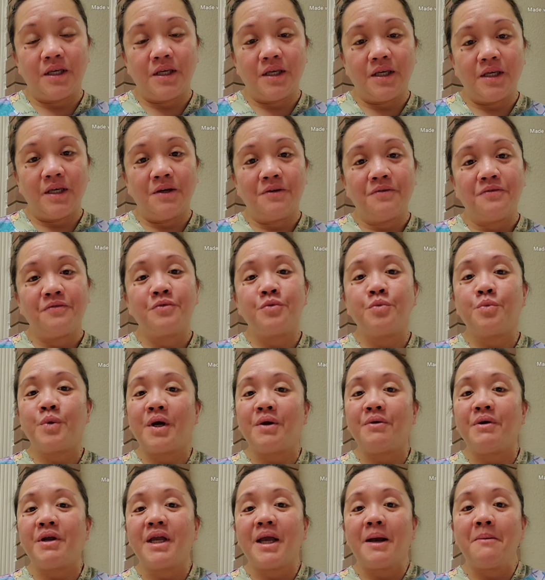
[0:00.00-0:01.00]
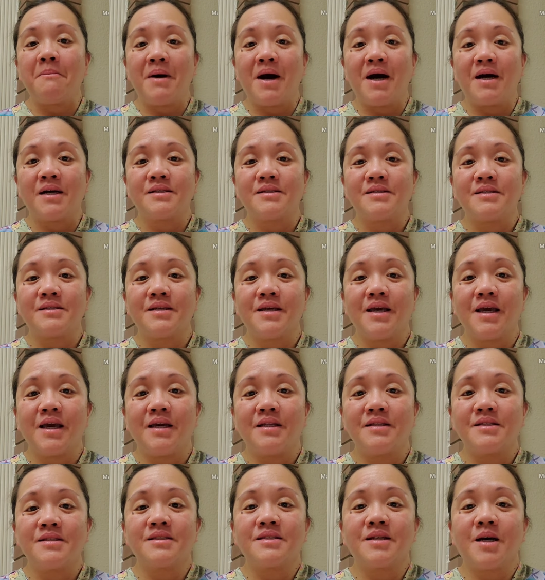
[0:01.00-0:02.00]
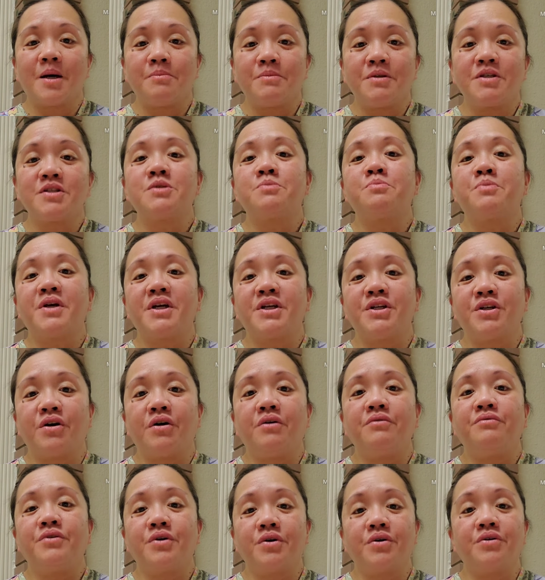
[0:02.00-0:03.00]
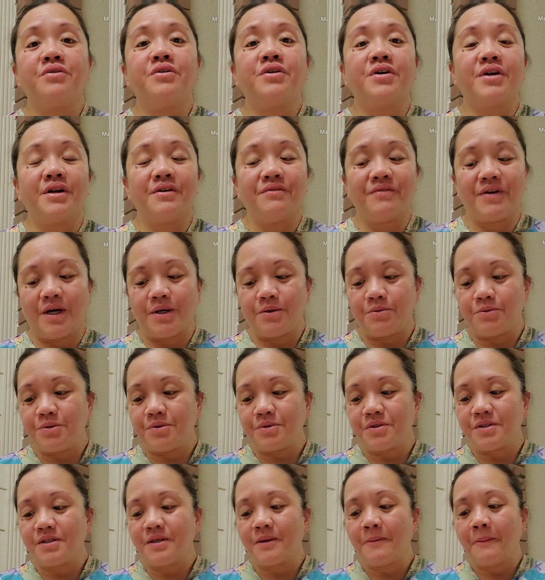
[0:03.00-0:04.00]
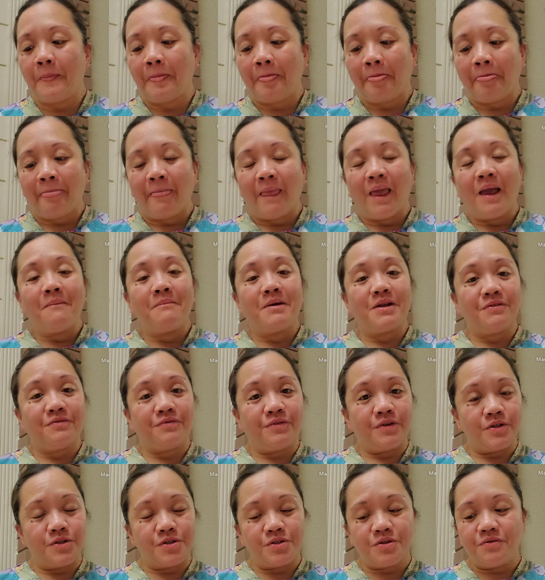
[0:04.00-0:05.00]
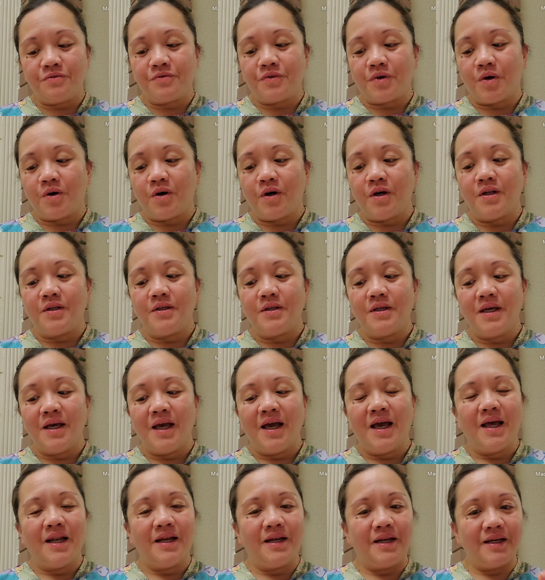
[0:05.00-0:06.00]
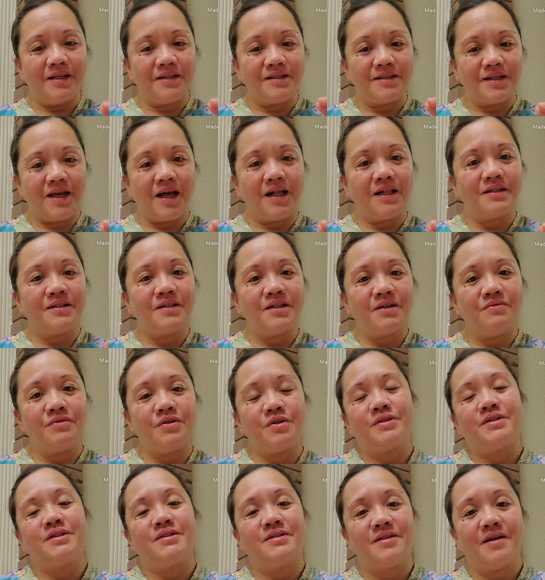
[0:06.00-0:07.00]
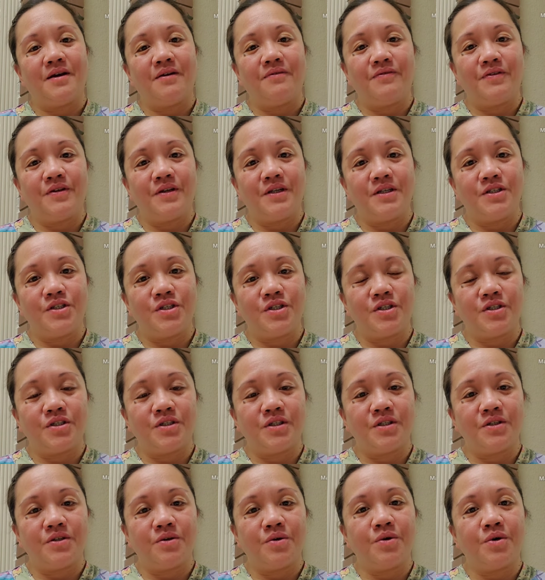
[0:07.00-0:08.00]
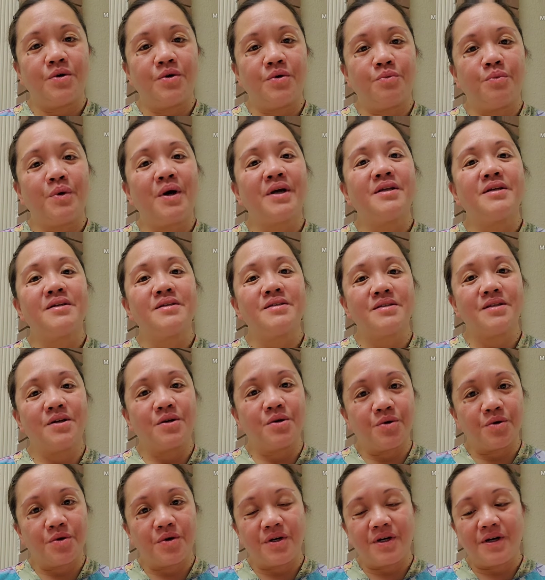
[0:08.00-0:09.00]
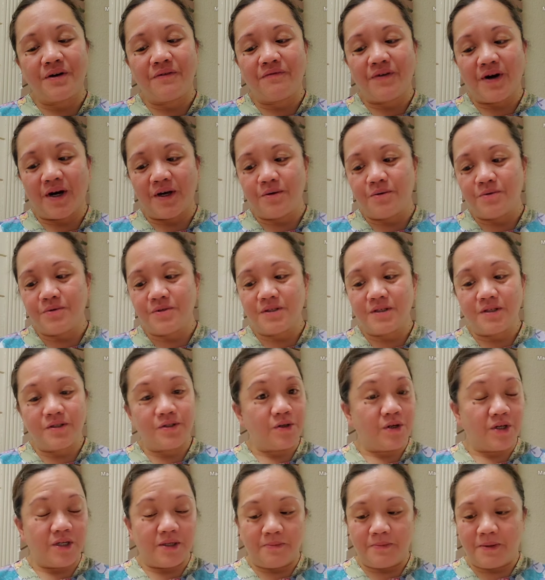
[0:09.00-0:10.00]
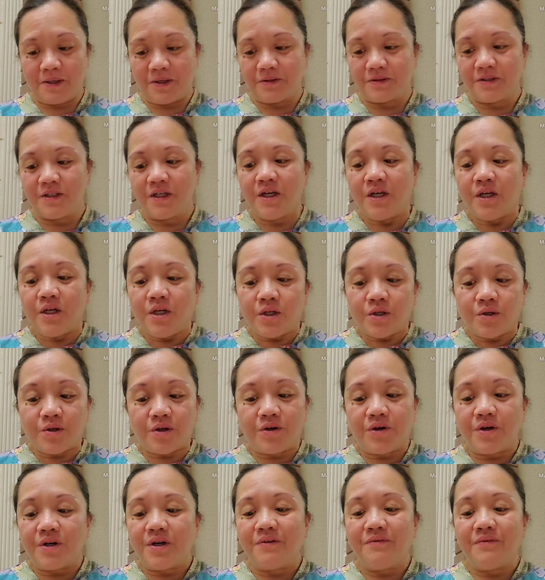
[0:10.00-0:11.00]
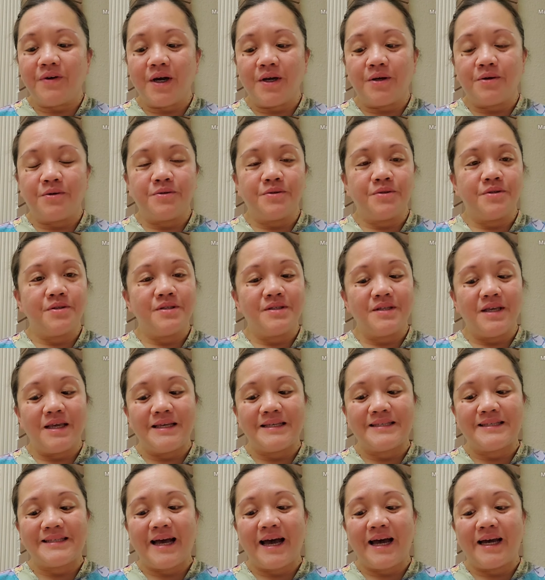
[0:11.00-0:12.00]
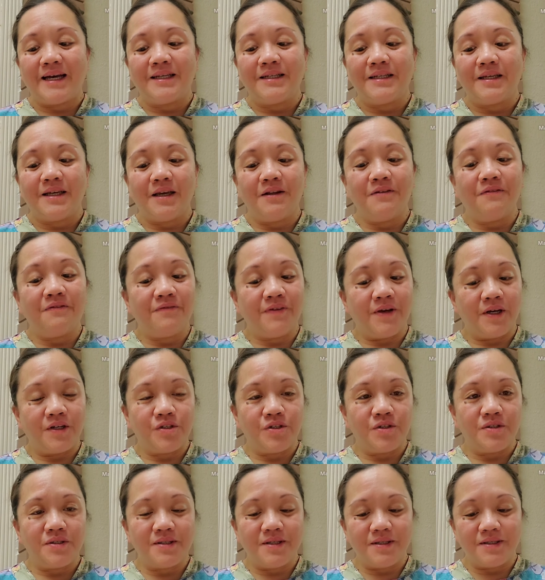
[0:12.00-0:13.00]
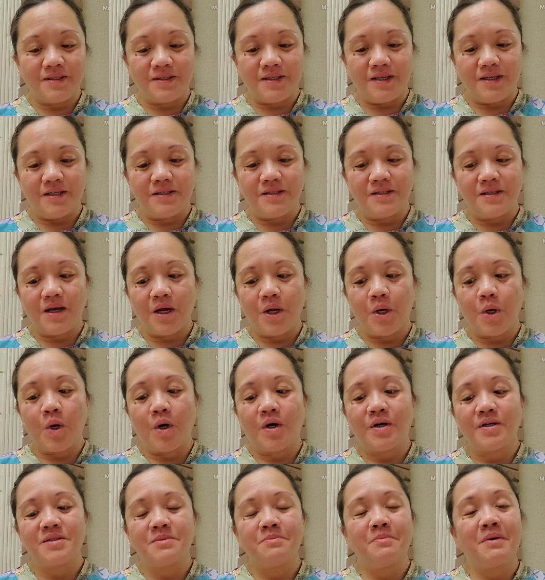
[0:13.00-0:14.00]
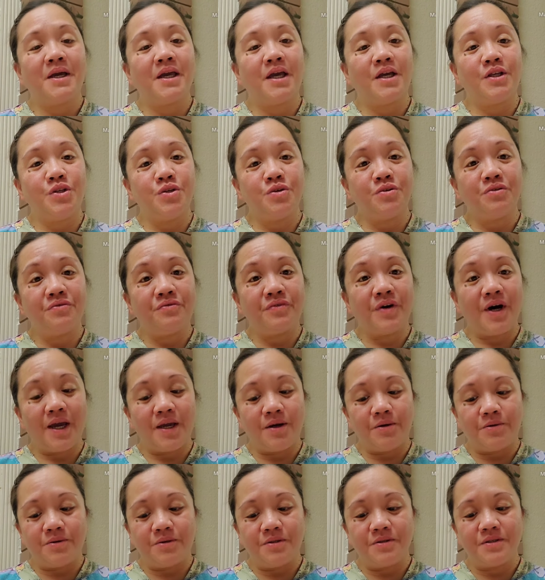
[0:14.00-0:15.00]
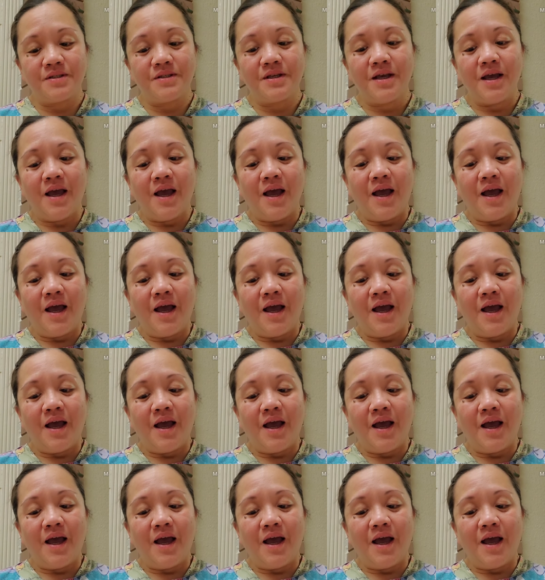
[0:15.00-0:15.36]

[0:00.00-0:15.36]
if wearing a mask can stop the spread of coronavirus. But first of all, Let's, I'll give you the definition or what is the coronavirus is all about. Coronavirus is an infectious disease caused by a new virus